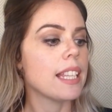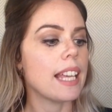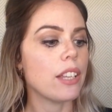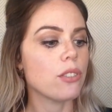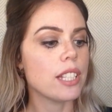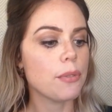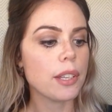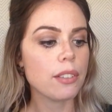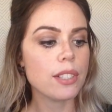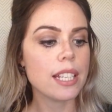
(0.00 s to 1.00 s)
that your
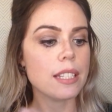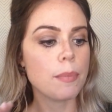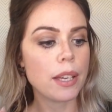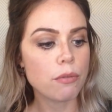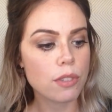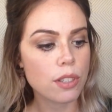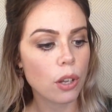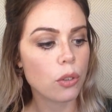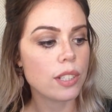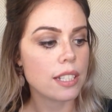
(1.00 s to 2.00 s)
difficulties are being
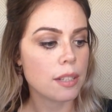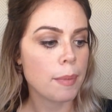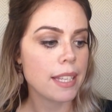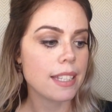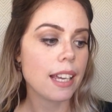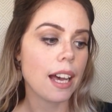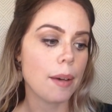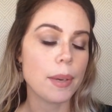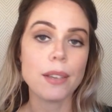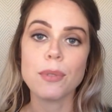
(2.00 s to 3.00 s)
resolved and domestic
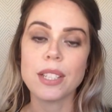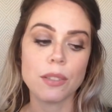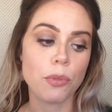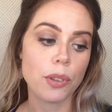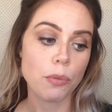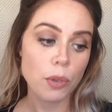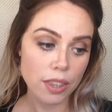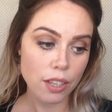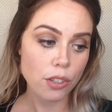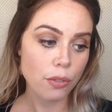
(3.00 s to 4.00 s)
harmony is
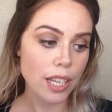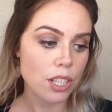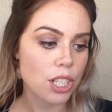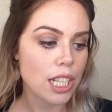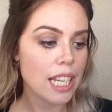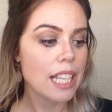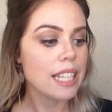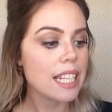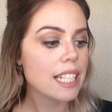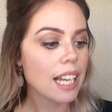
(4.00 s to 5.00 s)
within your reach.
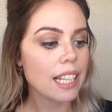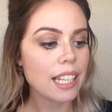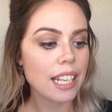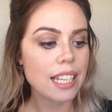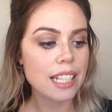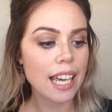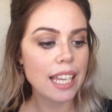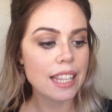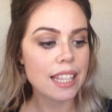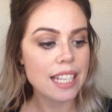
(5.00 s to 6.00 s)
This card can
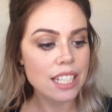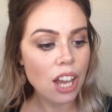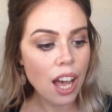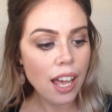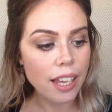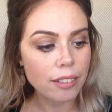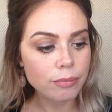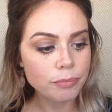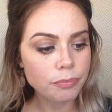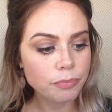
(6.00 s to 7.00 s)
indicate a
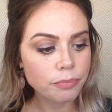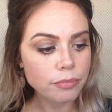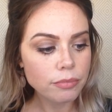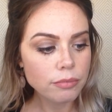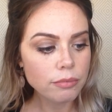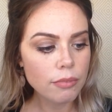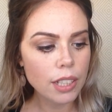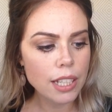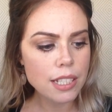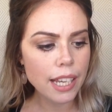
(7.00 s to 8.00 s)
time
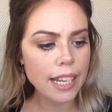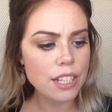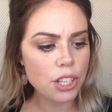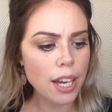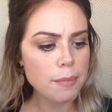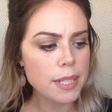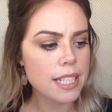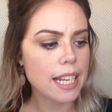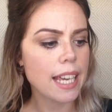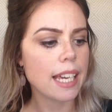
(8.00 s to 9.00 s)
to
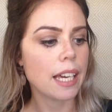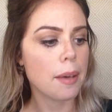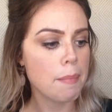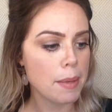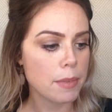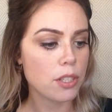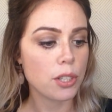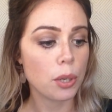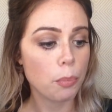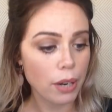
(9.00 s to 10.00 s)
take a commitment
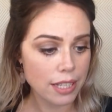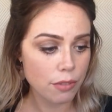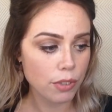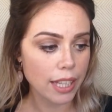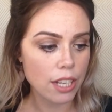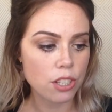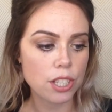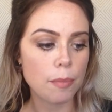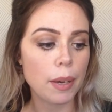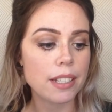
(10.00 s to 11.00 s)
to your present
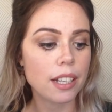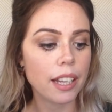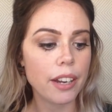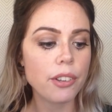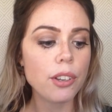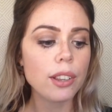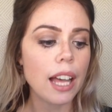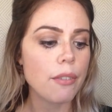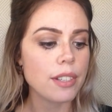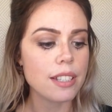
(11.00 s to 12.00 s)
relationship by declaring your
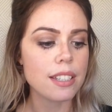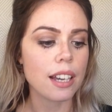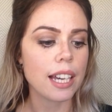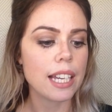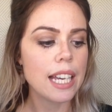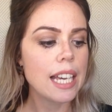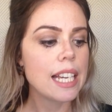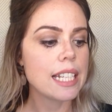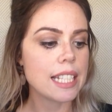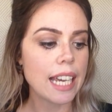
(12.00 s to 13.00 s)
love and desire
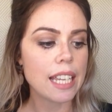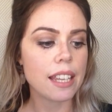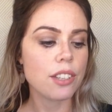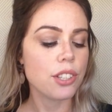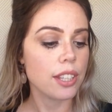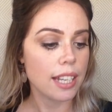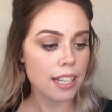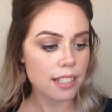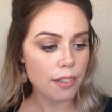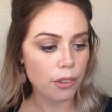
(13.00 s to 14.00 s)
to take things to the
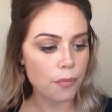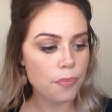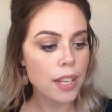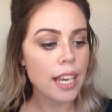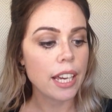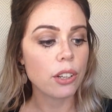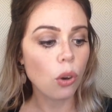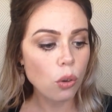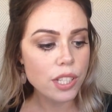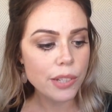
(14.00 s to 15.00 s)
next level. It can
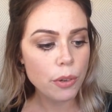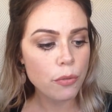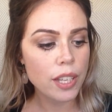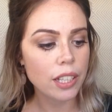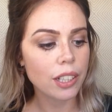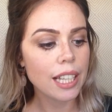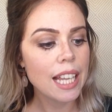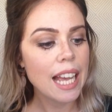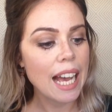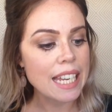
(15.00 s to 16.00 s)
also reveal
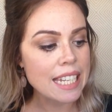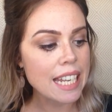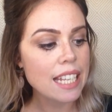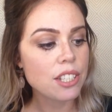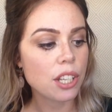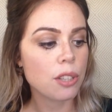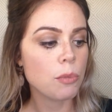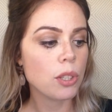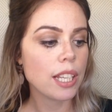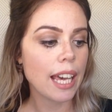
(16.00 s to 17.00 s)
a need to
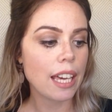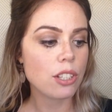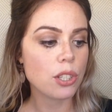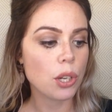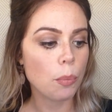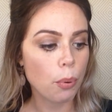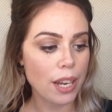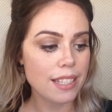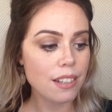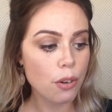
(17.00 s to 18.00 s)
communicate to your
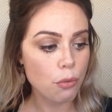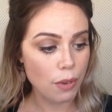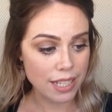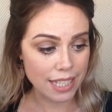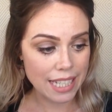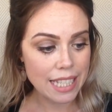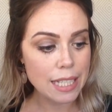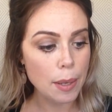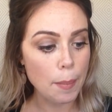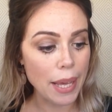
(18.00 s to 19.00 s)
present
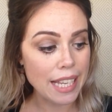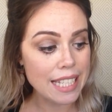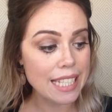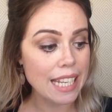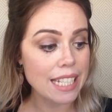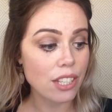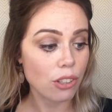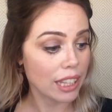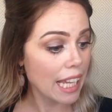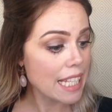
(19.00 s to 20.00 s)
residents by extending
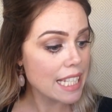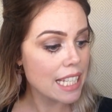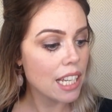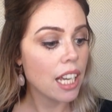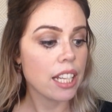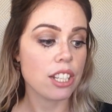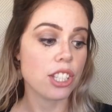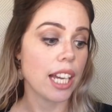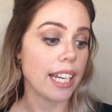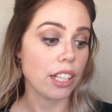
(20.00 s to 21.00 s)
your lease,
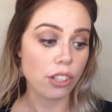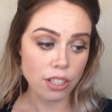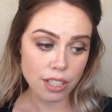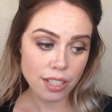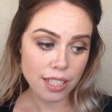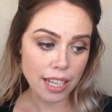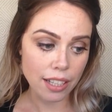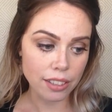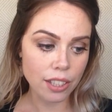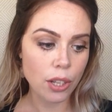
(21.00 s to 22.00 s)
deciding not to
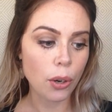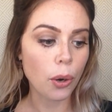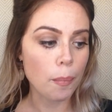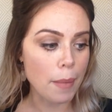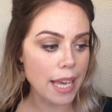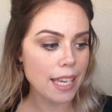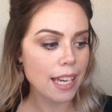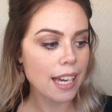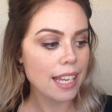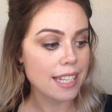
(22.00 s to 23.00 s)
sell, or
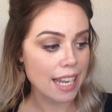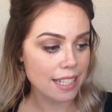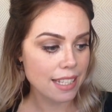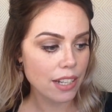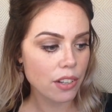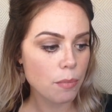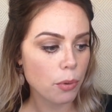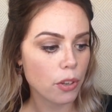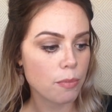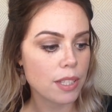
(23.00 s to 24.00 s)
making necessary
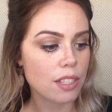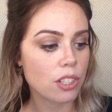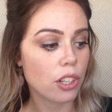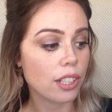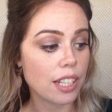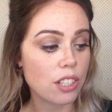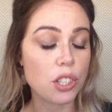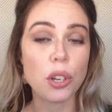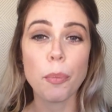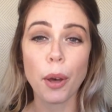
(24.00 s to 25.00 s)
improvements to turn it
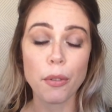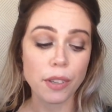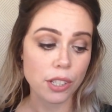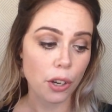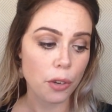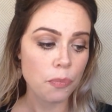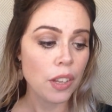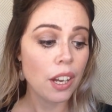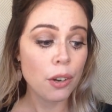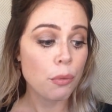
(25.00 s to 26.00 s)
into your perfect home.
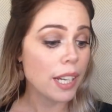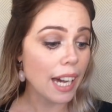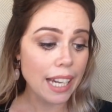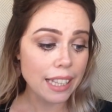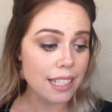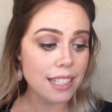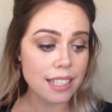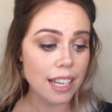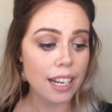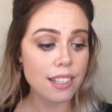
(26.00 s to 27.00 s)
Regardless,
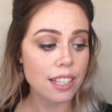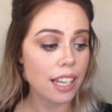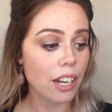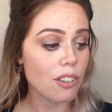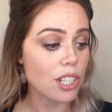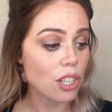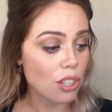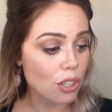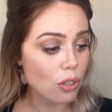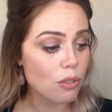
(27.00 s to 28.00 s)
this card is encouraging
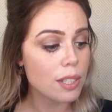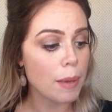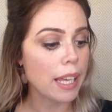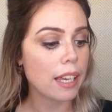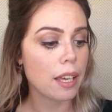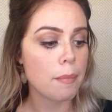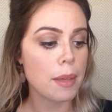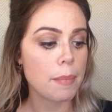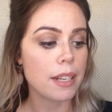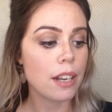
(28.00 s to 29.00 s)
you to make a
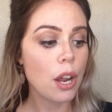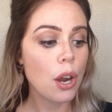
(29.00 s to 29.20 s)
commitment